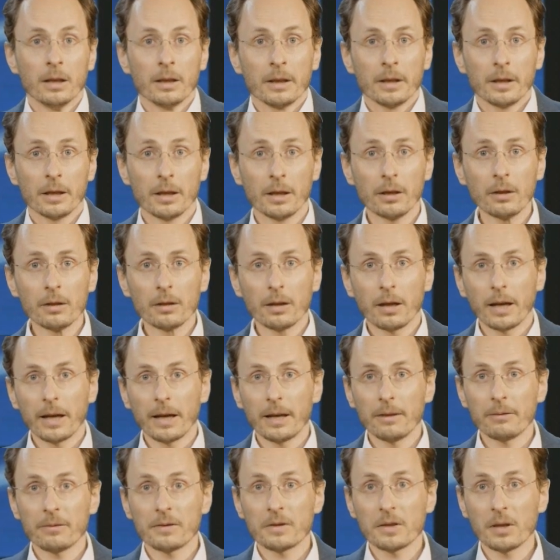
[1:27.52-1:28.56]
Here
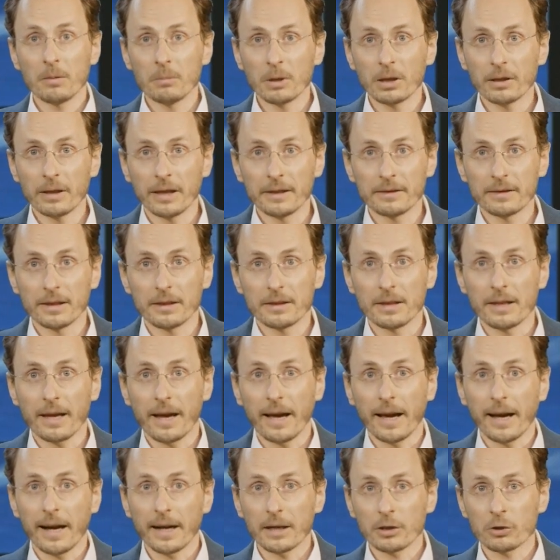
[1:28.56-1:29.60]
I have simulated the
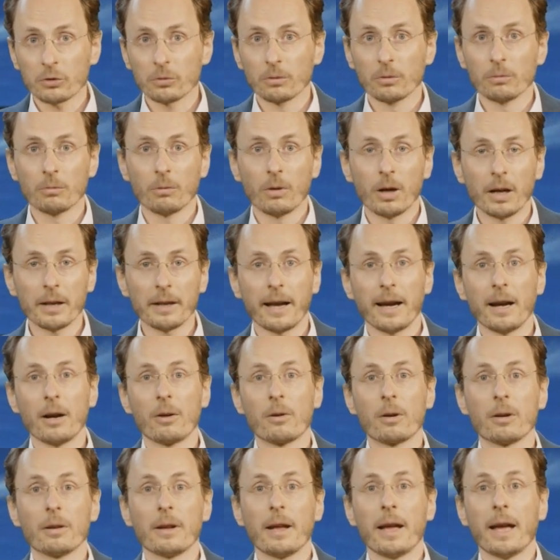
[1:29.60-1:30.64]
actual 1
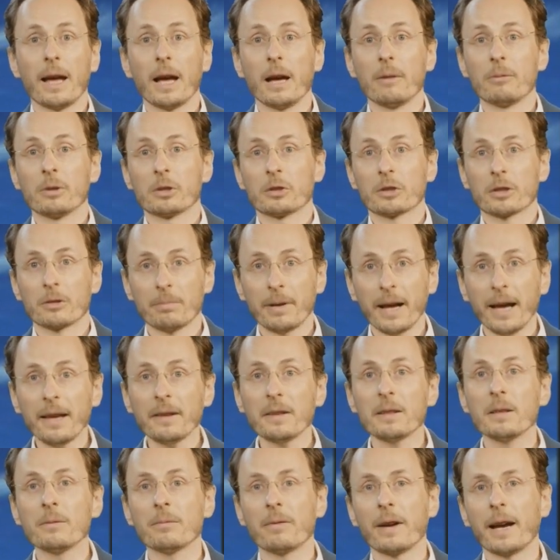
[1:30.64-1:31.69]
hour average
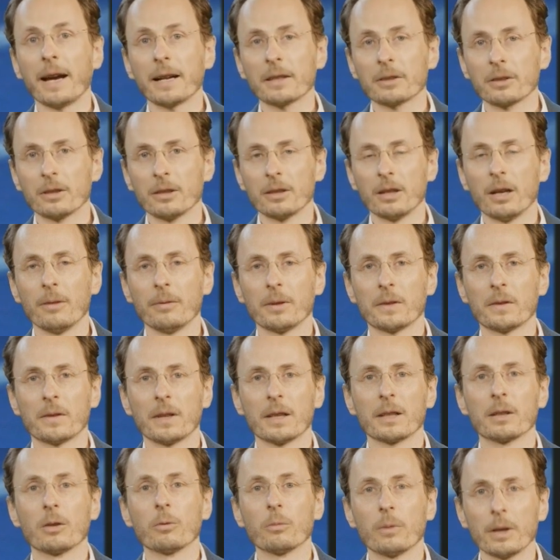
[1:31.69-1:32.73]
capacity factor of a
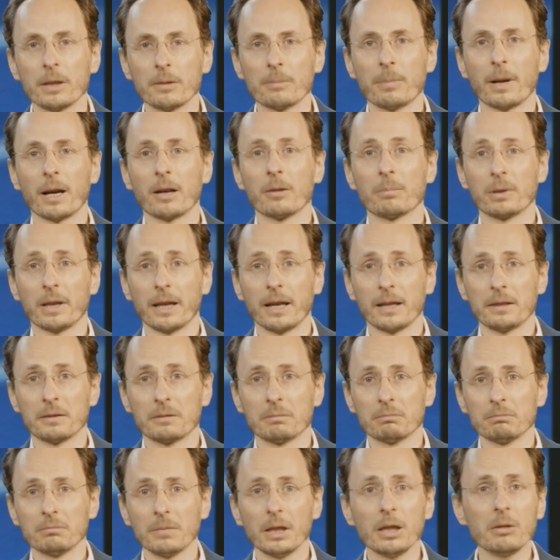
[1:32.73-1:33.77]
single wind power
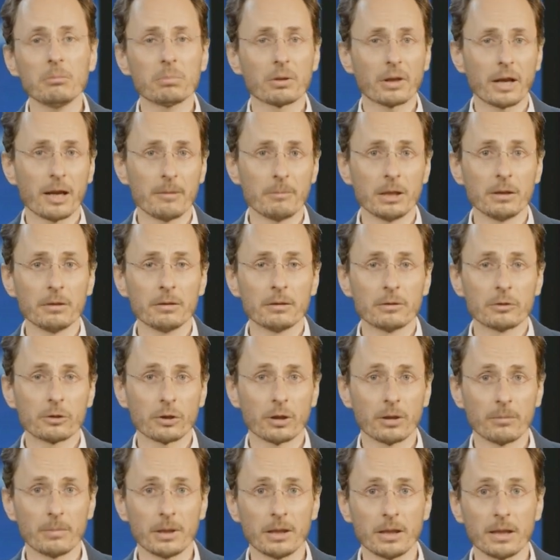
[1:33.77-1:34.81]
plant in Bremen,
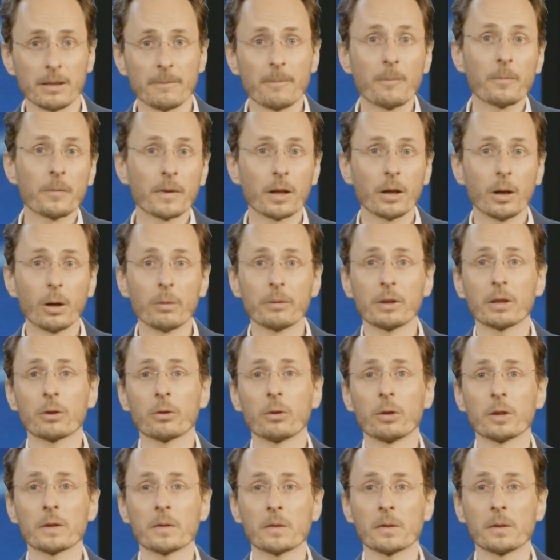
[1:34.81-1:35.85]
Germany, over the
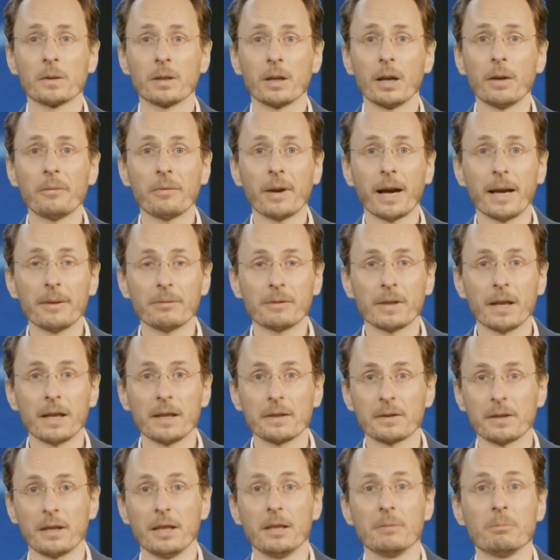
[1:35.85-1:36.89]
course of 5
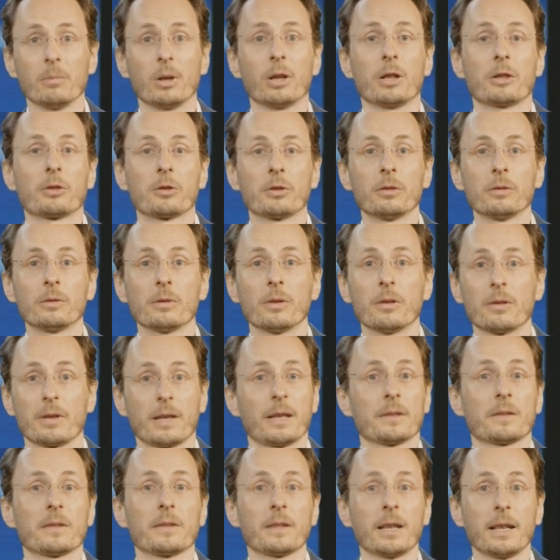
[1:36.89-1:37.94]
days in March
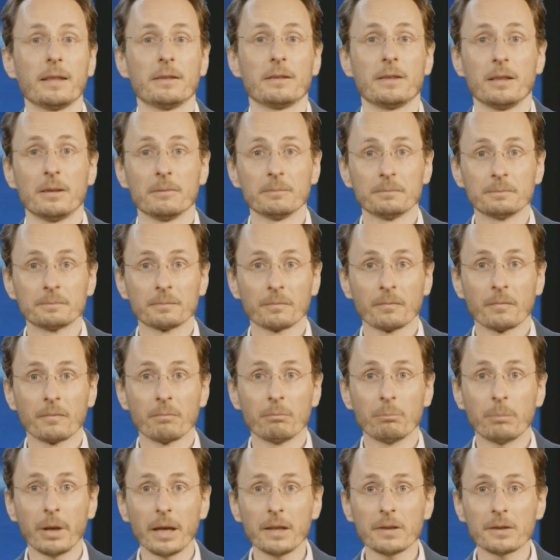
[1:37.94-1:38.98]
2019,
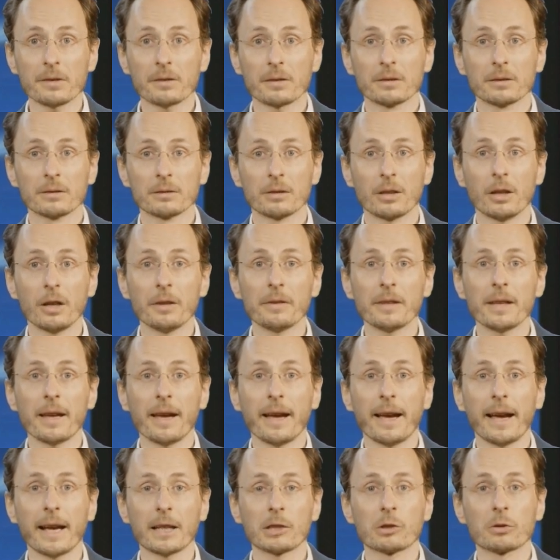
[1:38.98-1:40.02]
based on the
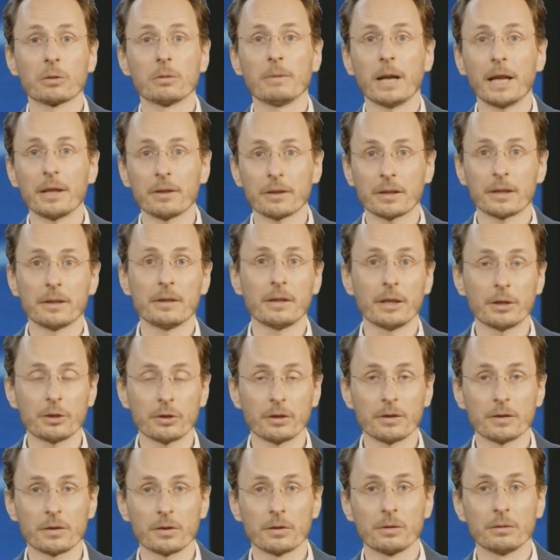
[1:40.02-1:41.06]
actual weather
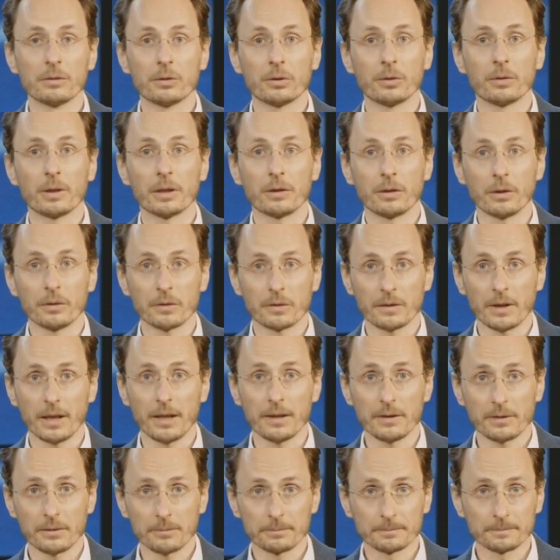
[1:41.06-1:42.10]
conditions during those
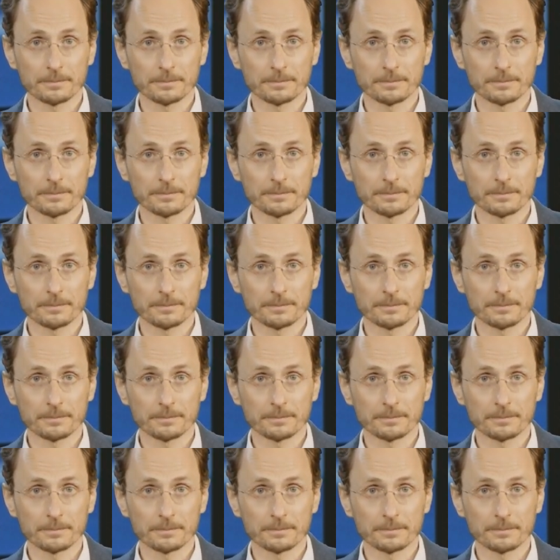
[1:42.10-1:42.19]
days.